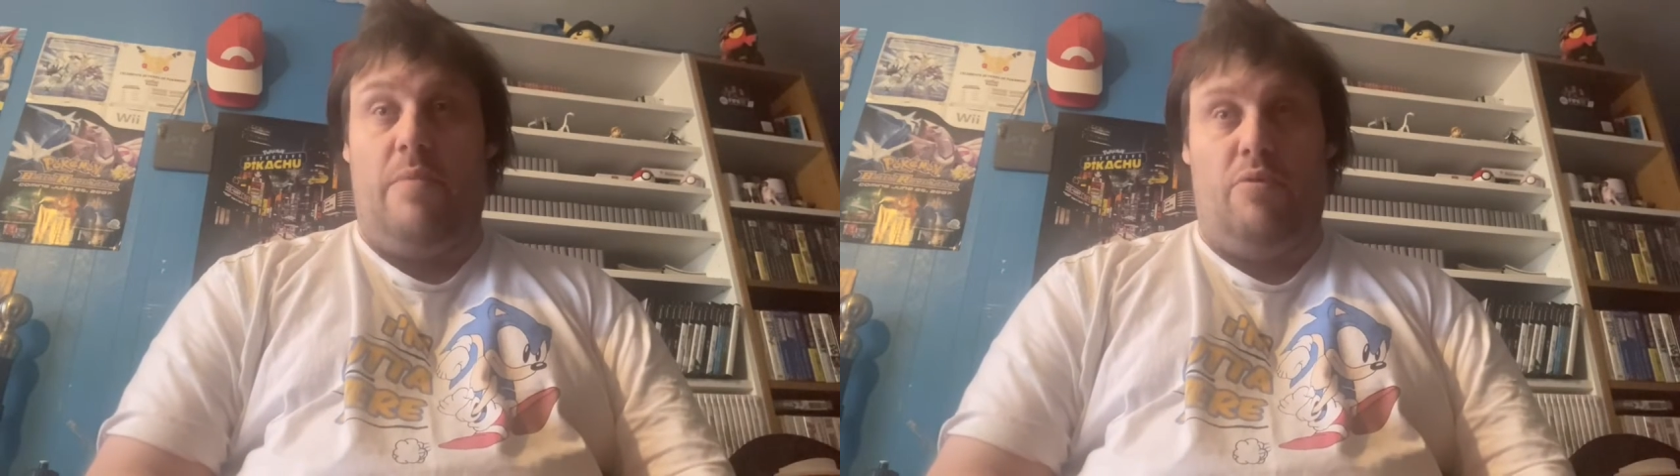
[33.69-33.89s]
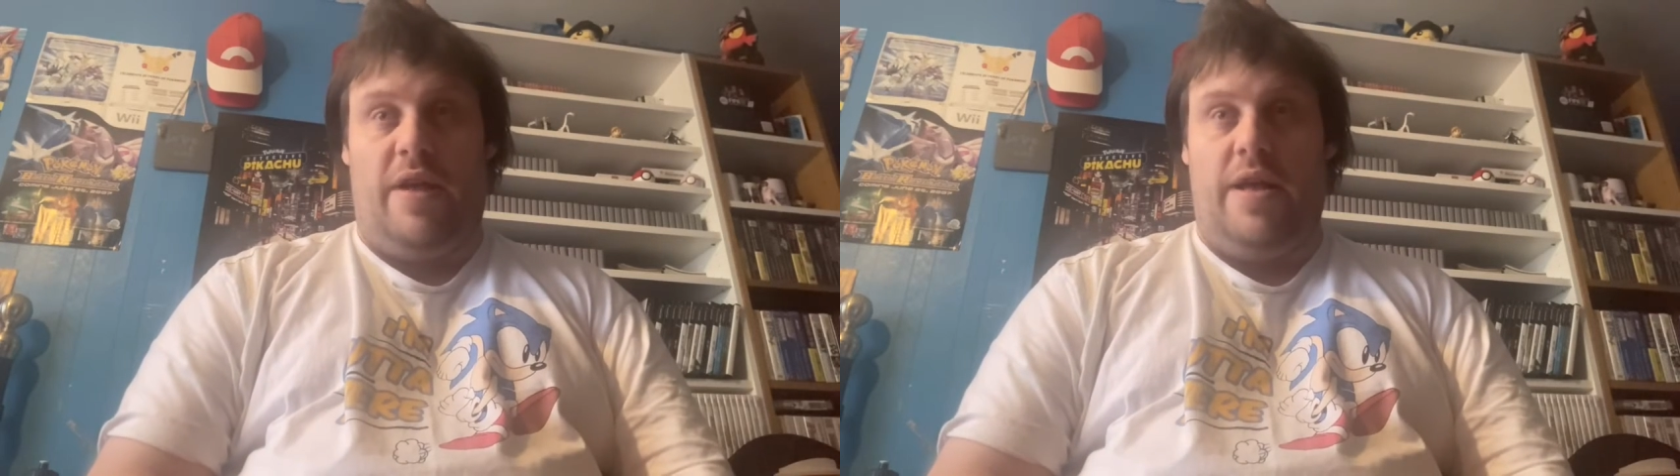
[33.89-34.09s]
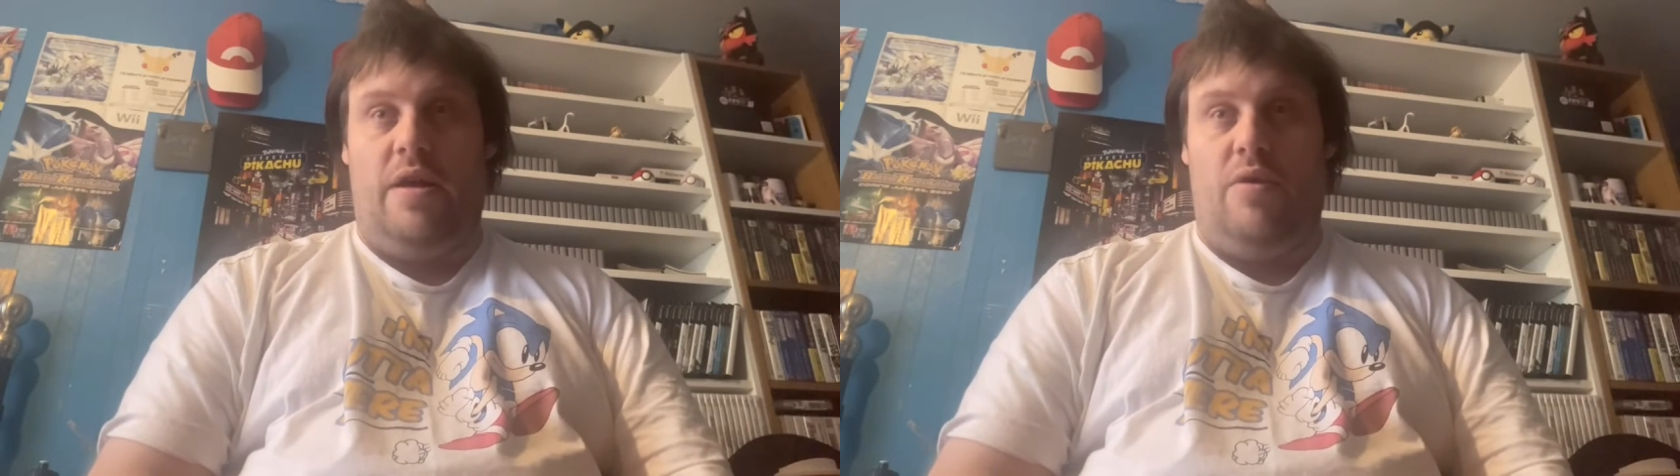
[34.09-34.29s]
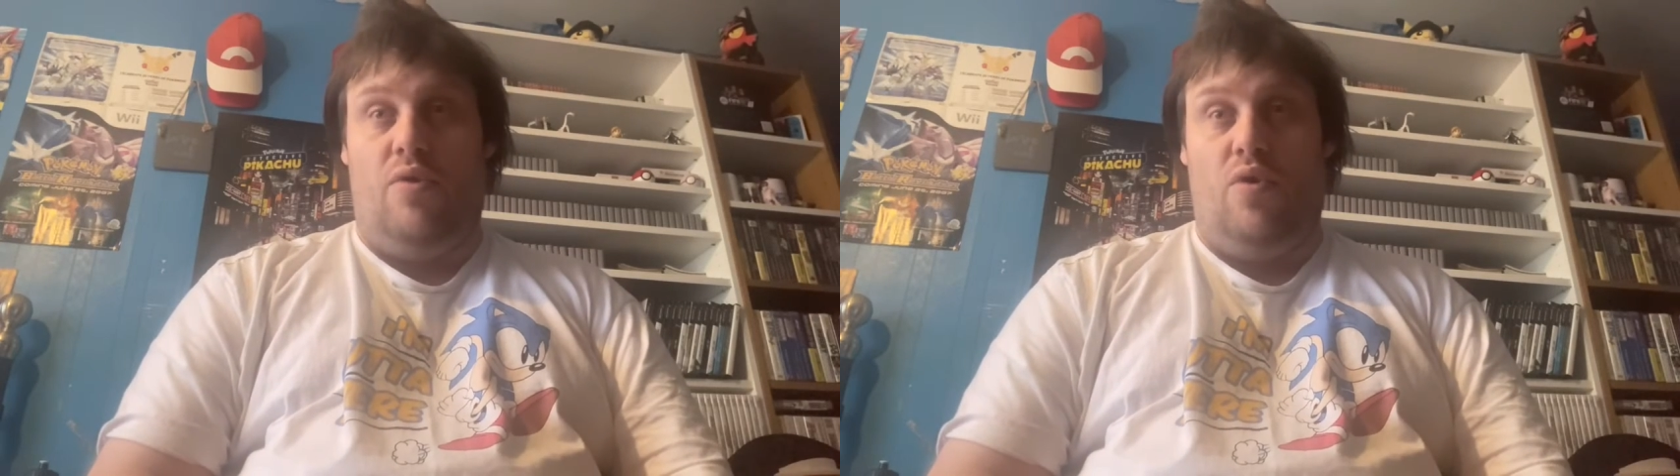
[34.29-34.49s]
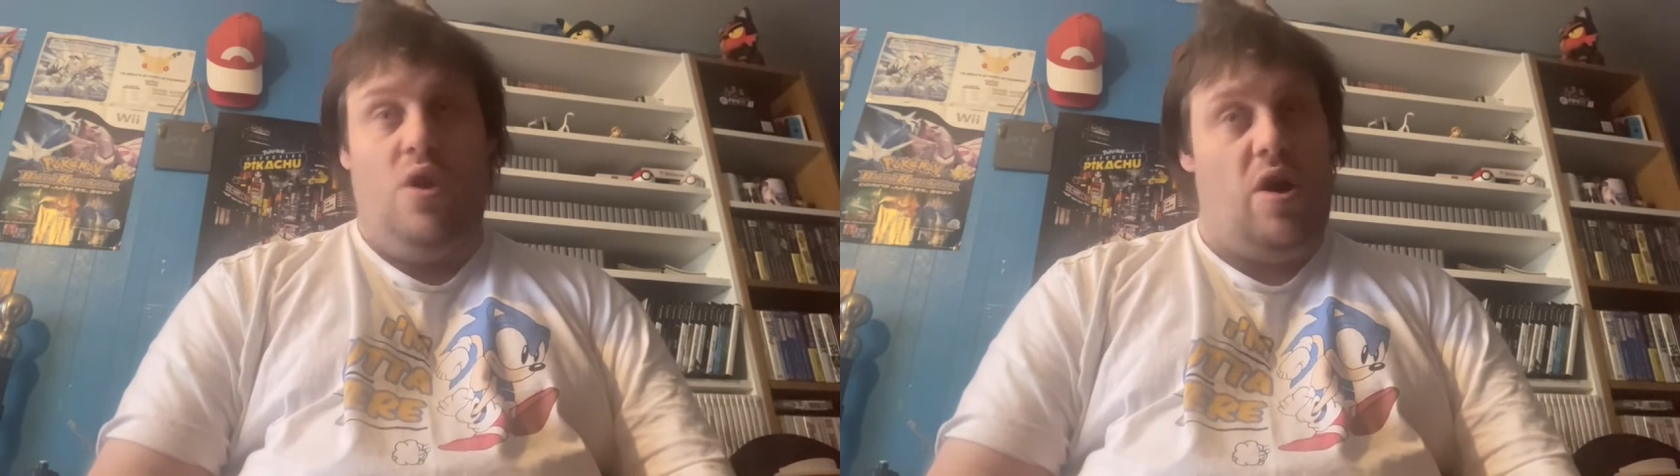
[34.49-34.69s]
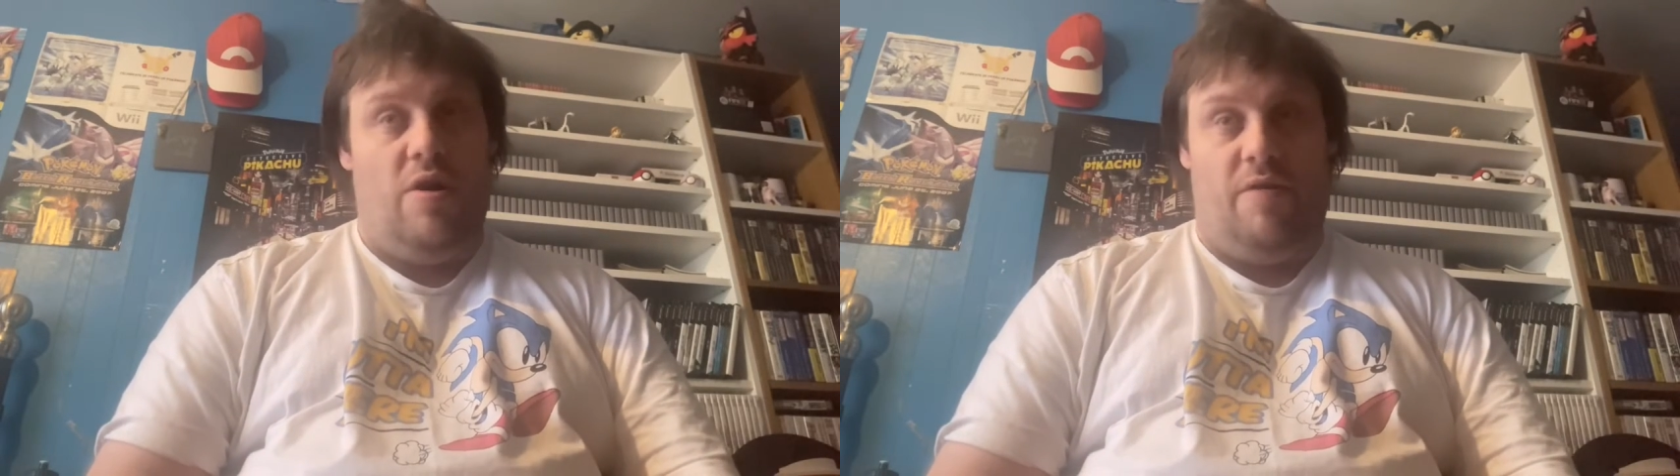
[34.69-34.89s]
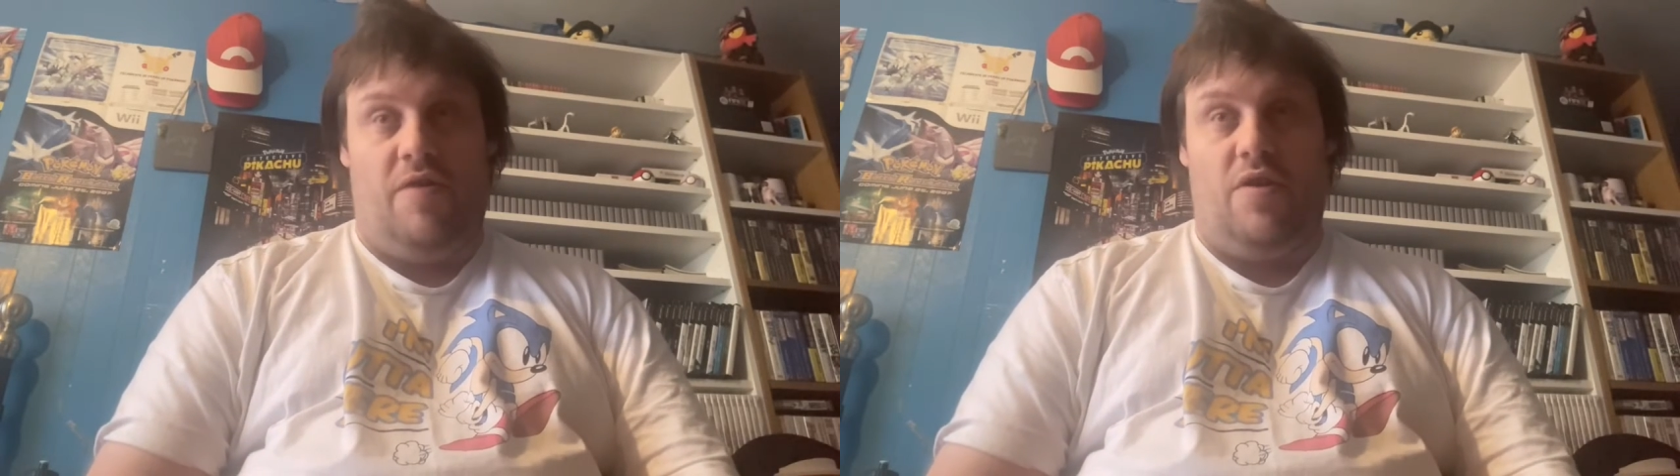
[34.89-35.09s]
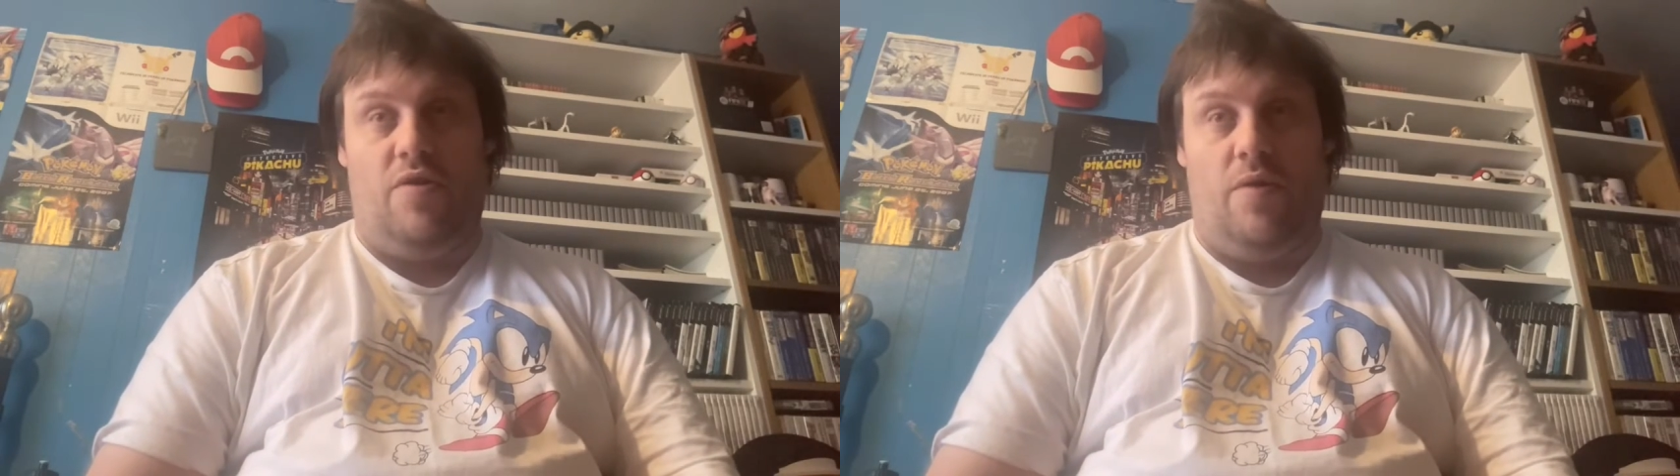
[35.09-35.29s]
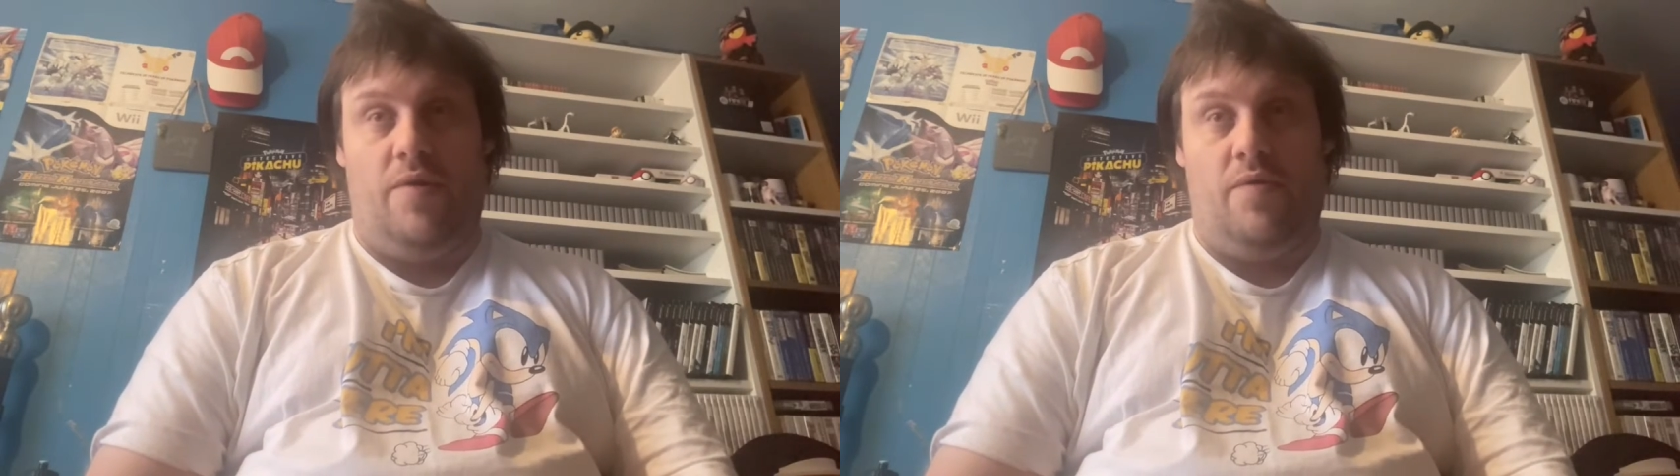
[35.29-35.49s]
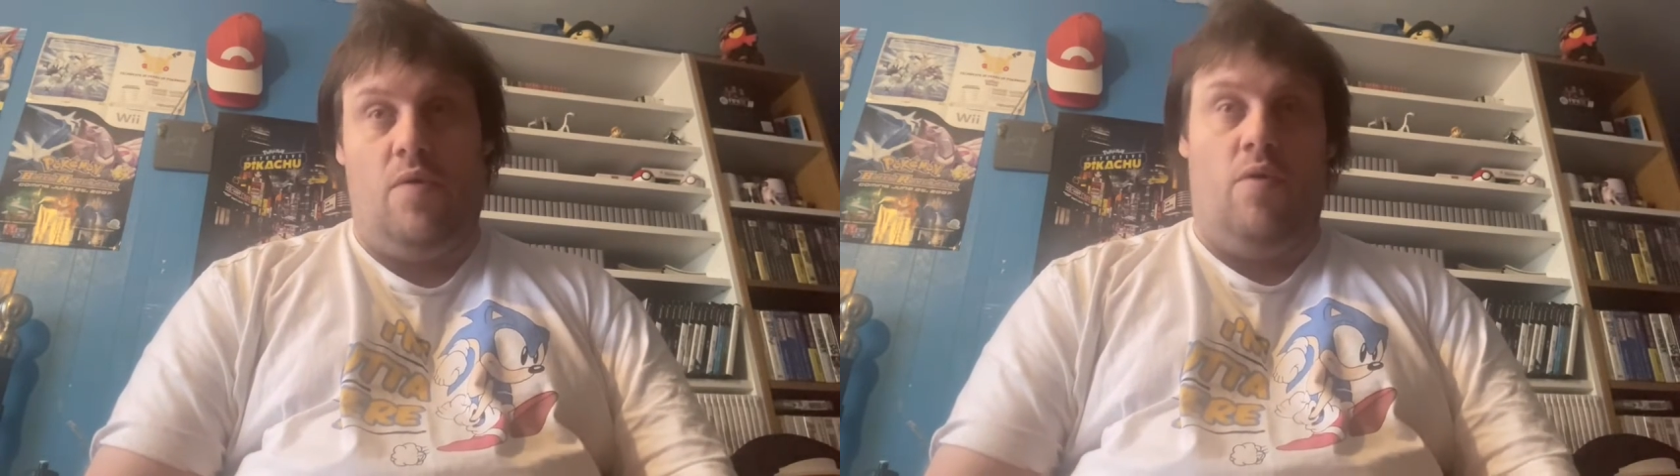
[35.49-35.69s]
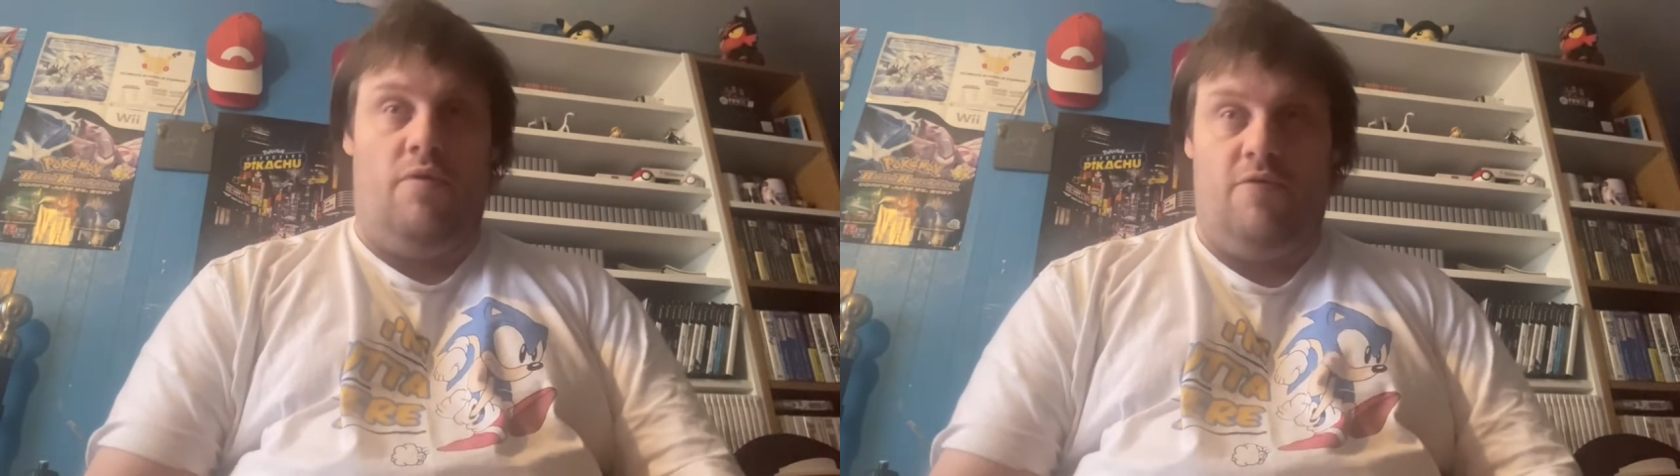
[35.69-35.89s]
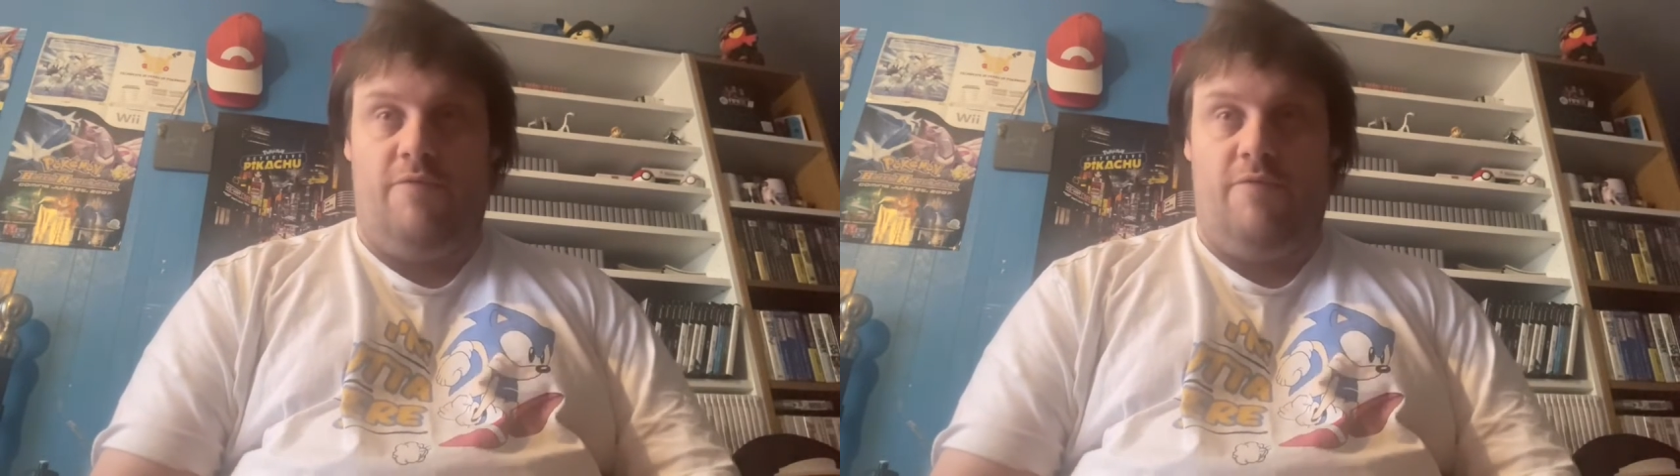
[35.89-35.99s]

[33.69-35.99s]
Apple Tango or Lager's a good choice, or